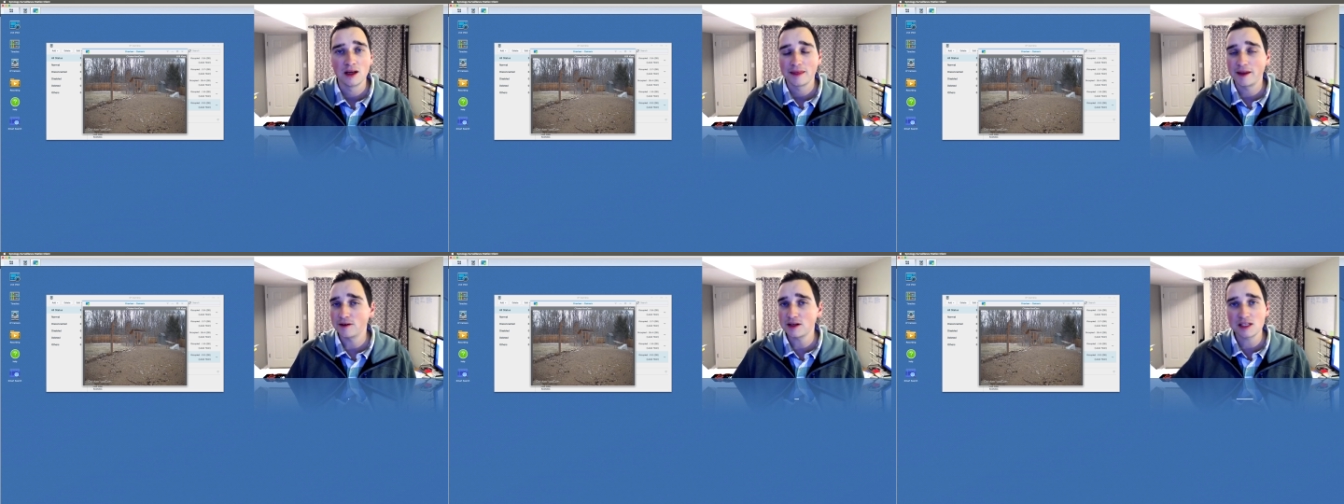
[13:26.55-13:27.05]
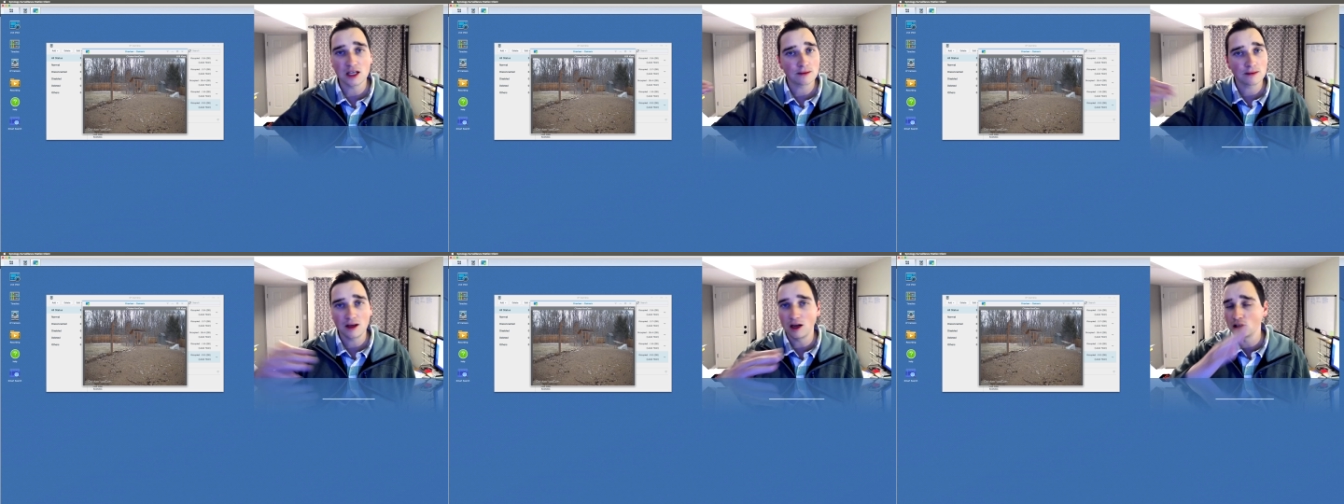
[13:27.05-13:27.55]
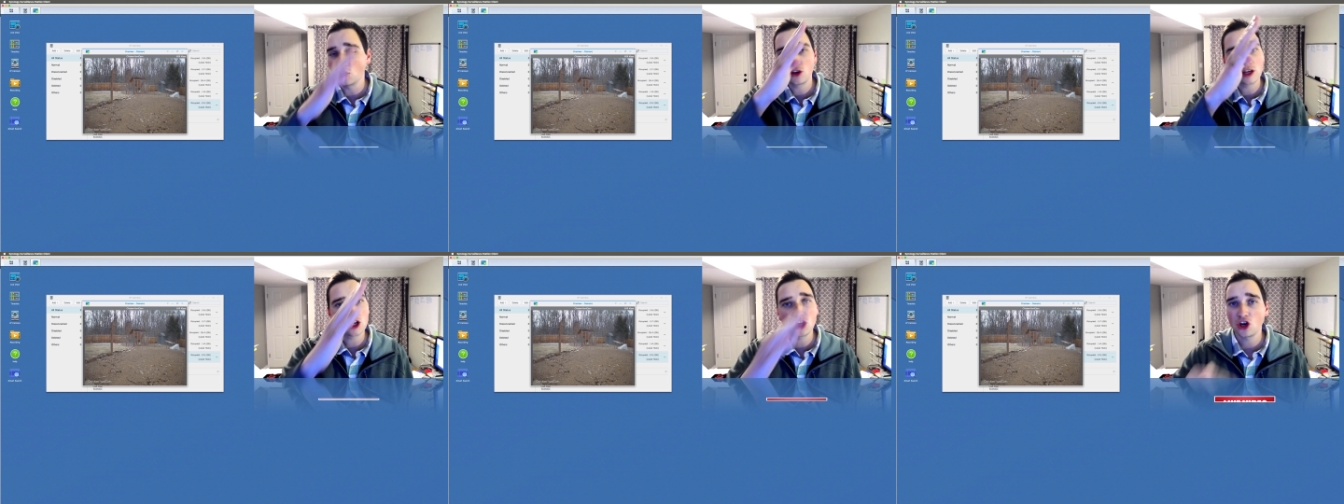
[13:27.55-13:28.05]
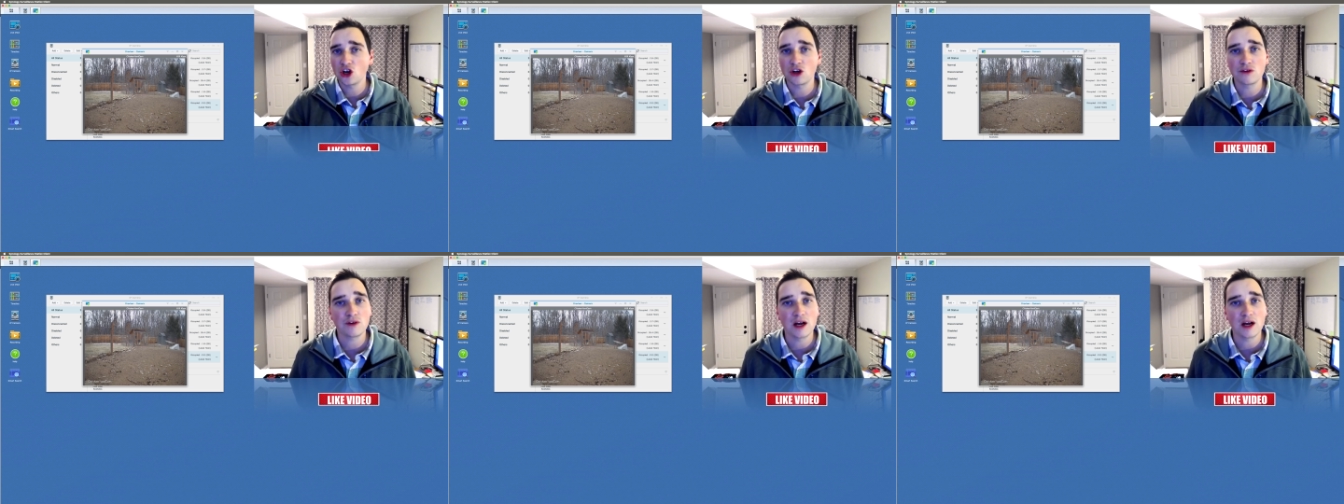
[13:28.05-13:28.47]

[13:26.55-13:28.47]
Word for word: There is a, a learning curve.